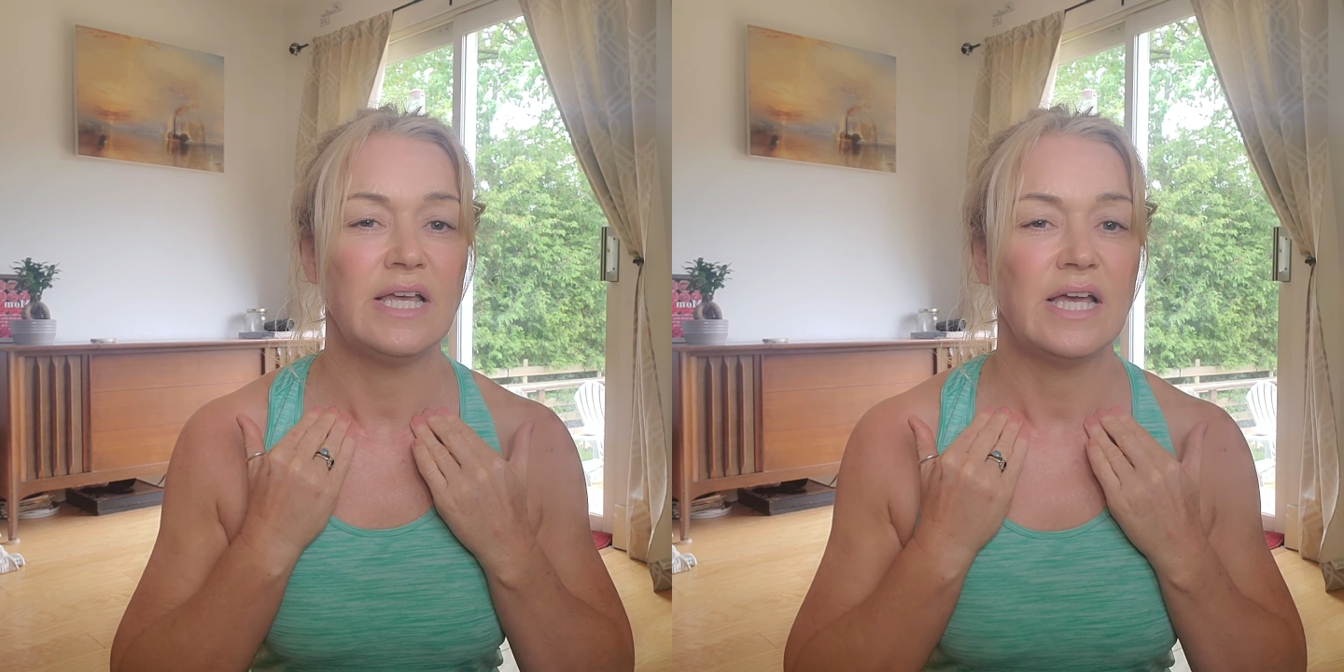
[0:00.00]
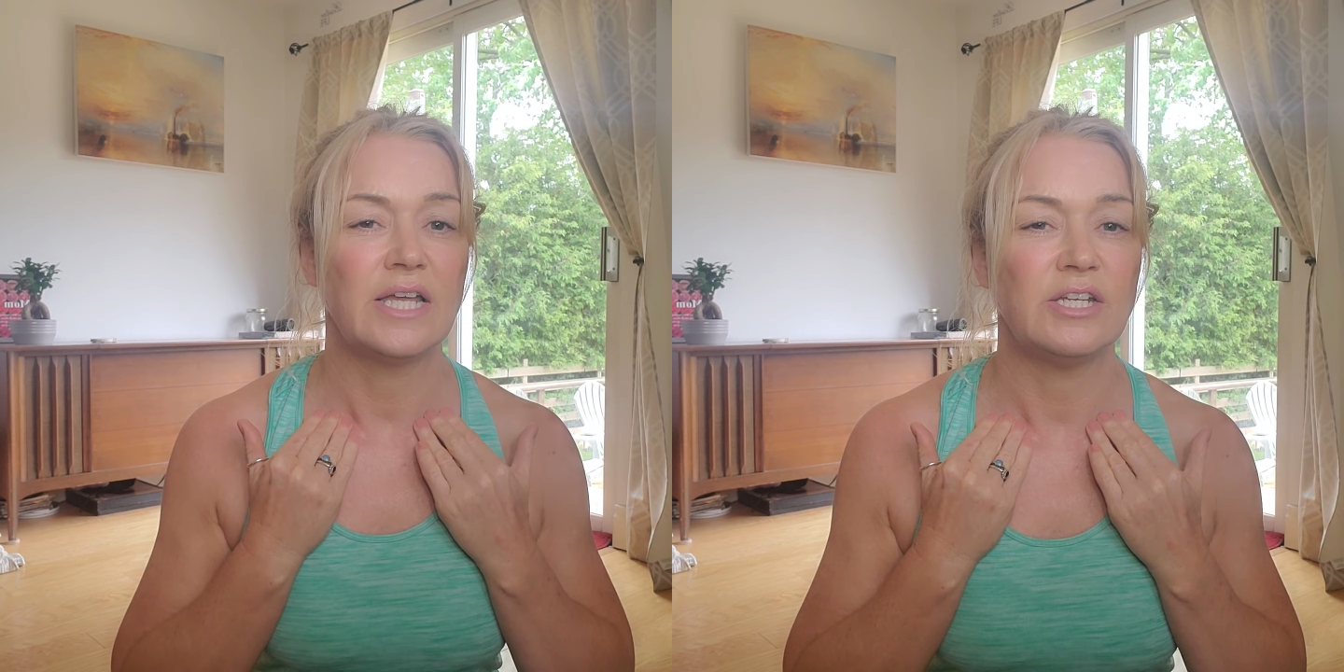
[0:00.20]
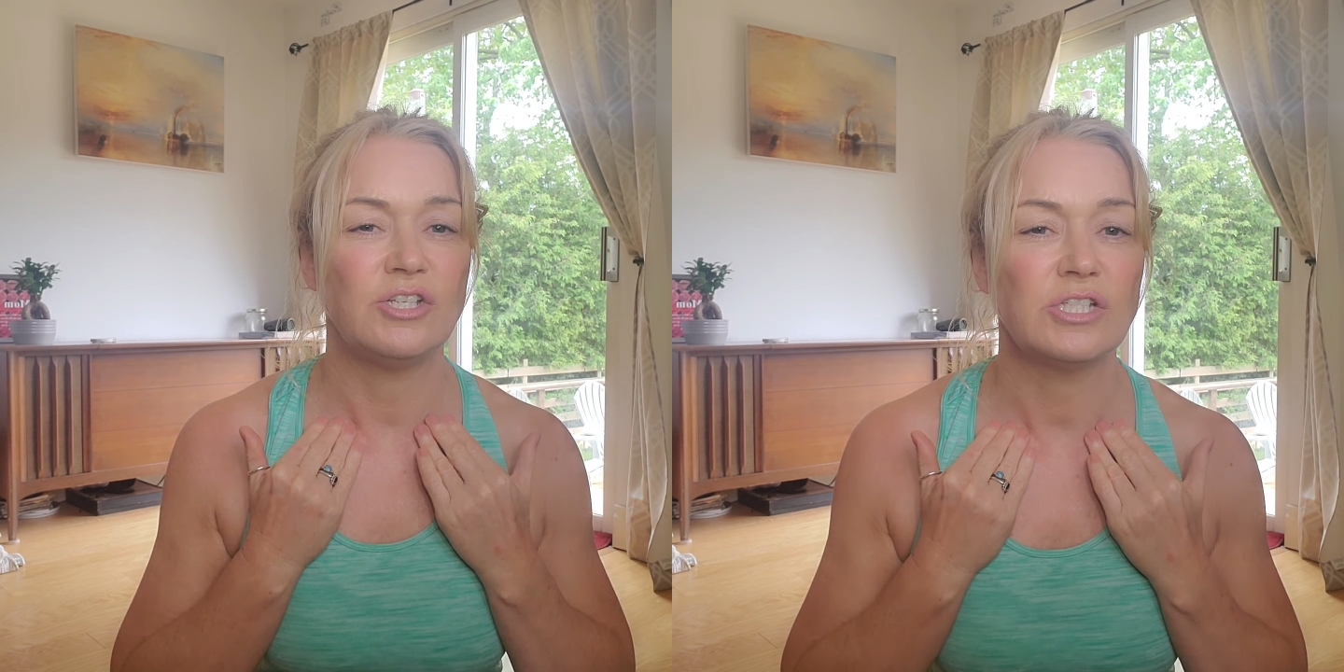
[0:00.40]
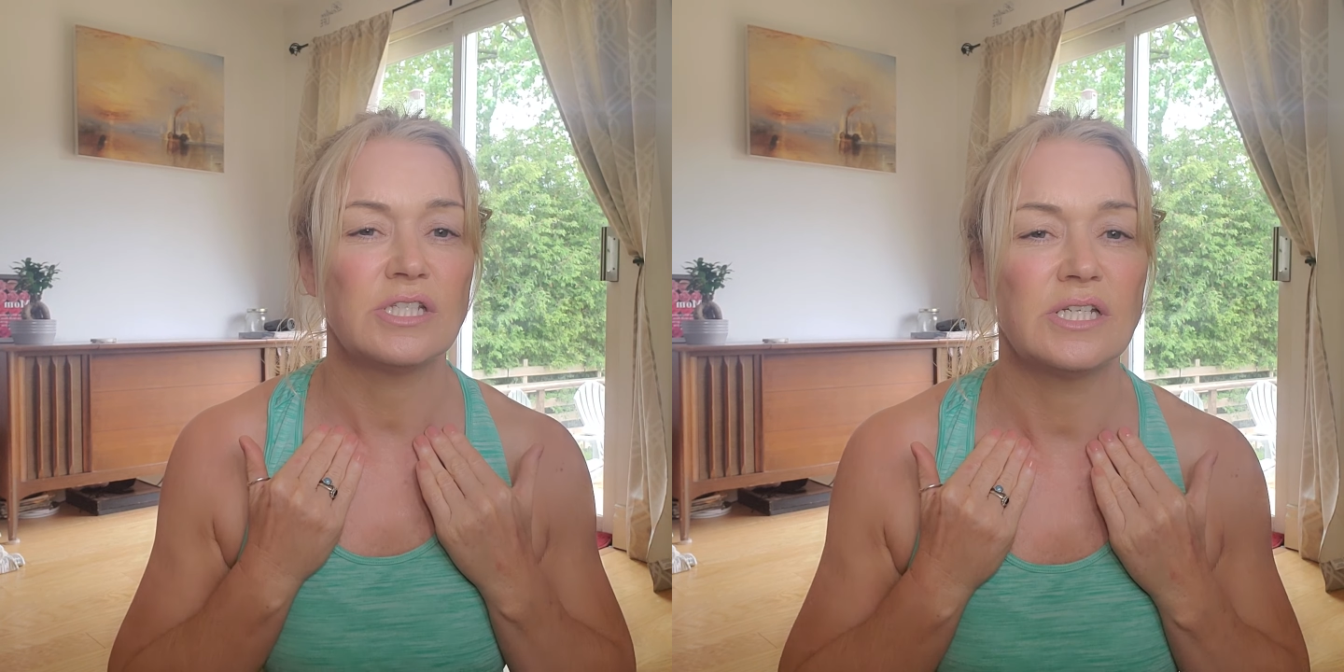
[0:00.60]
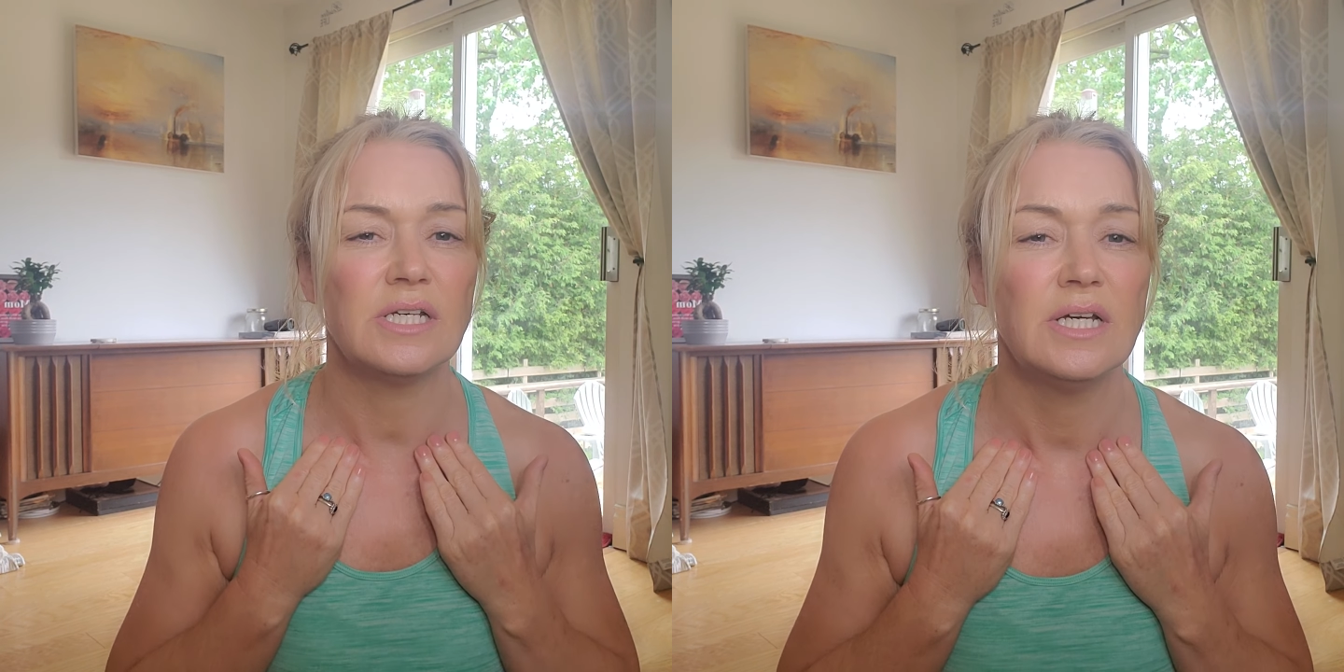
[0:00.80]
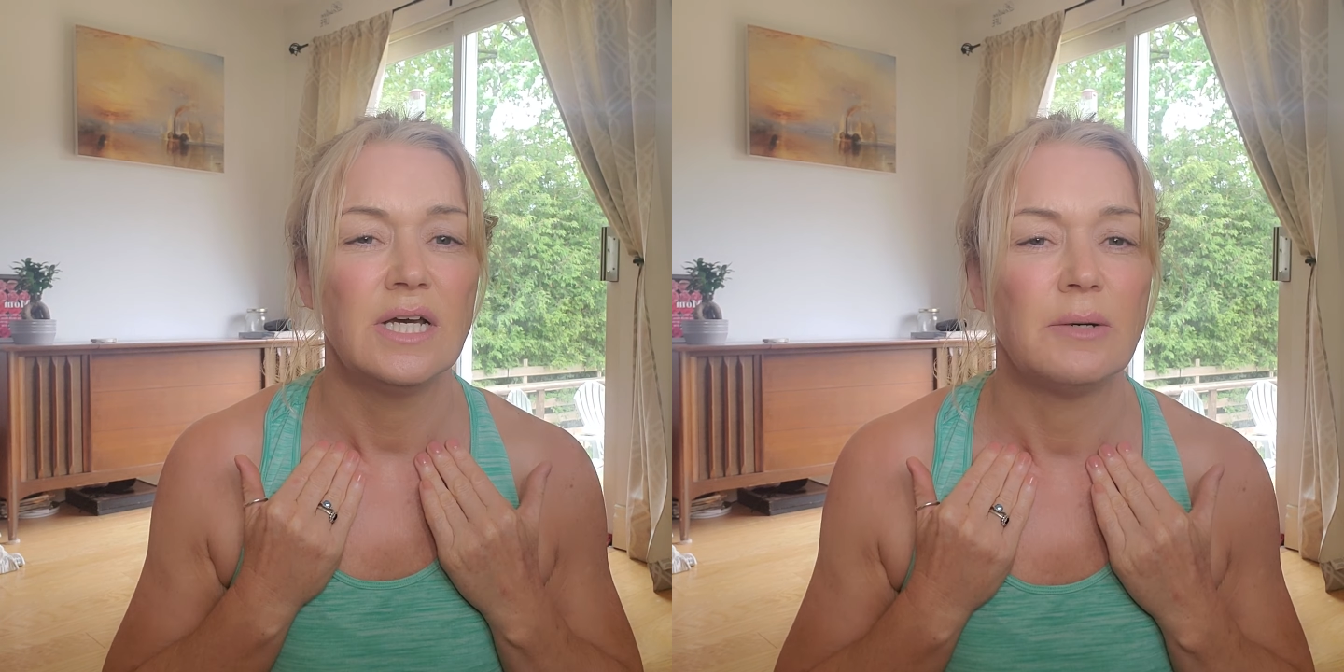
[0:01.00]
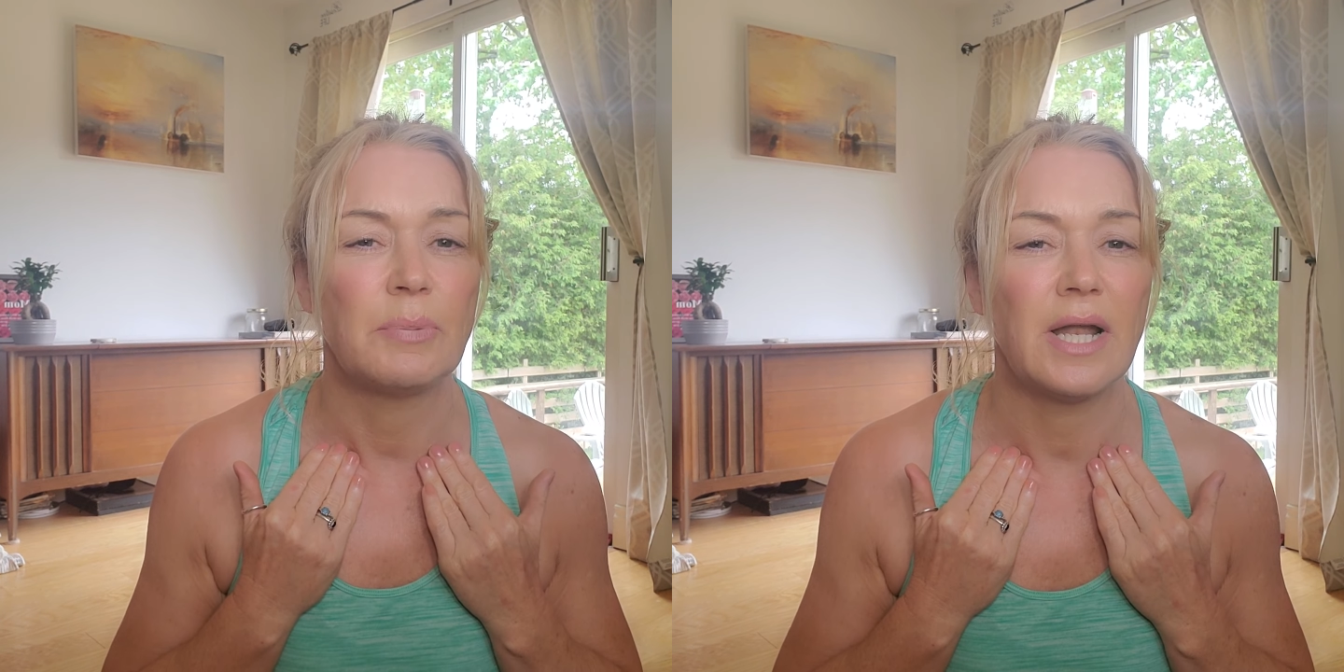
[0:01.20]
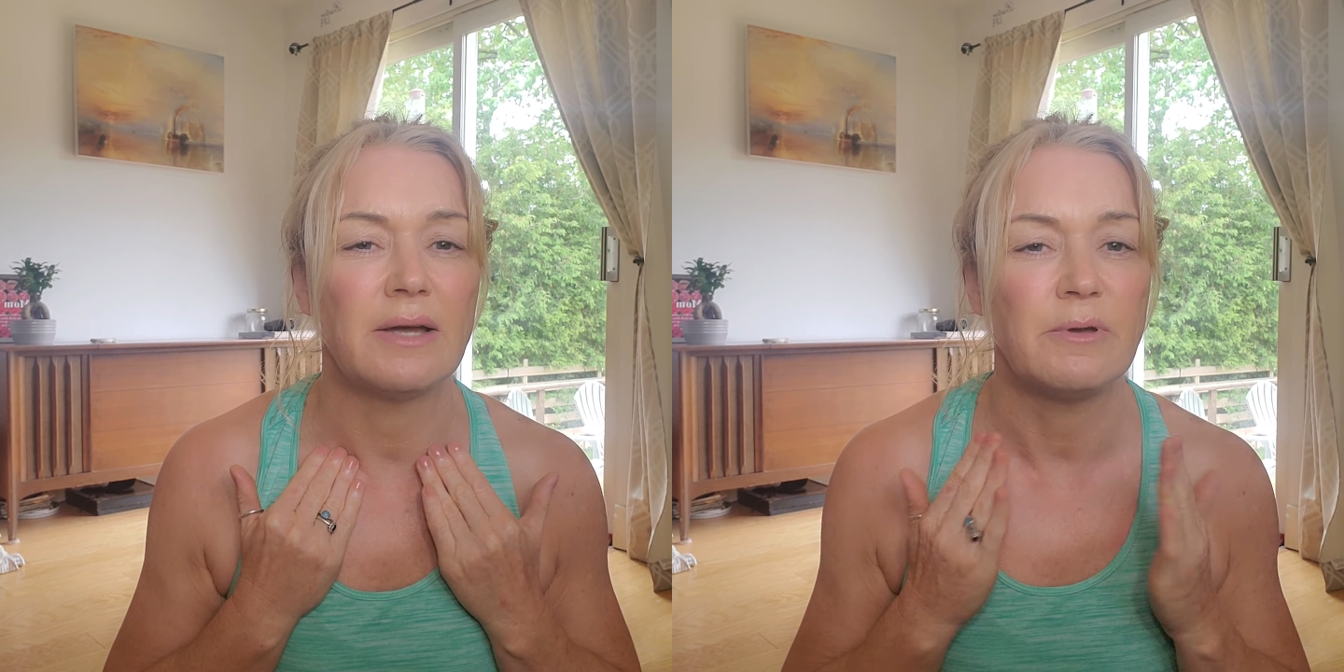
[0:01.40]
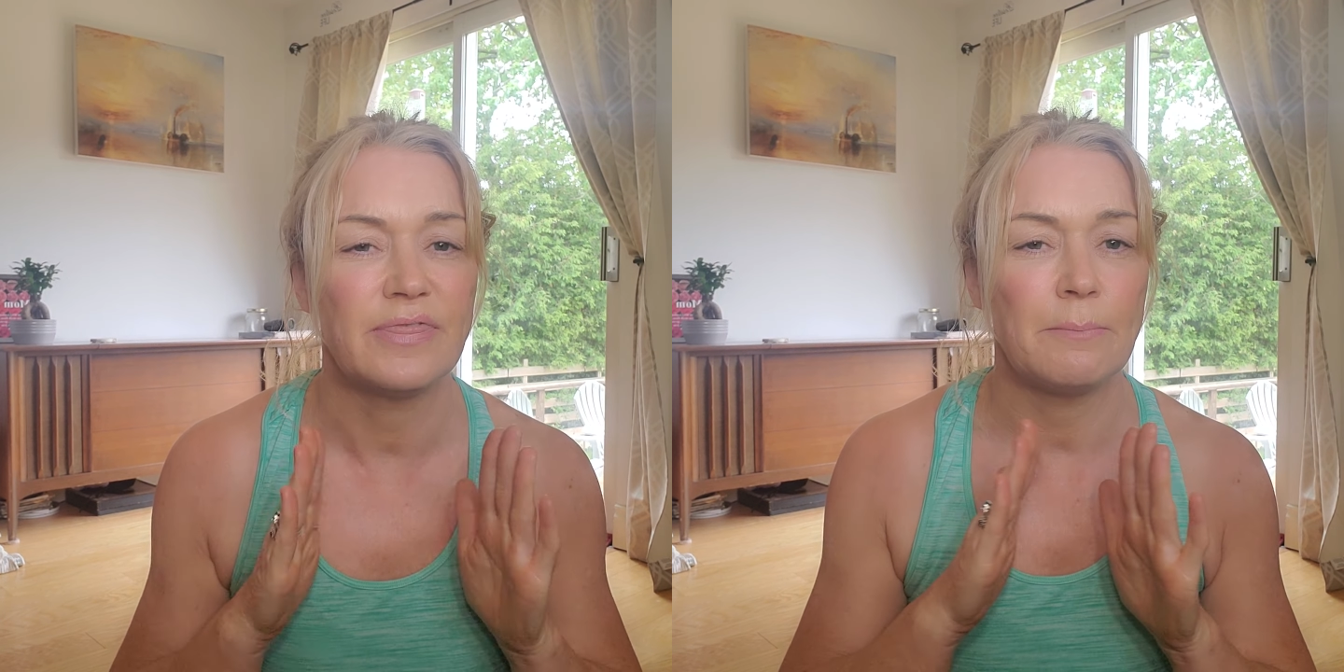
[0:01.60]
and you're just going to apply with